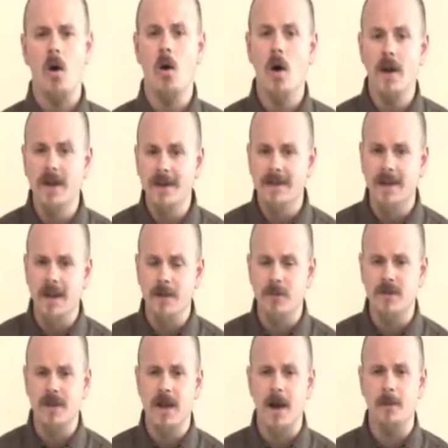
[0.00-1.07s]
Hoy
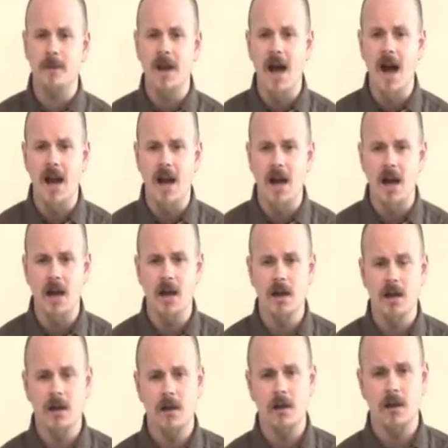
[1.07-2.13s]
tenemos que hablar,
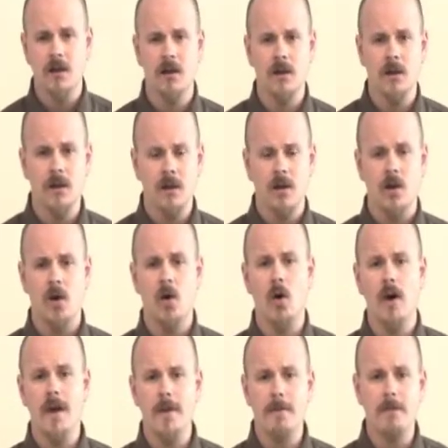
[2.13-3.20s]

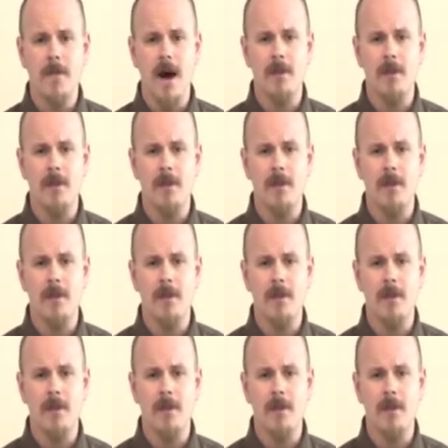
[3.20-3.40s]
hoy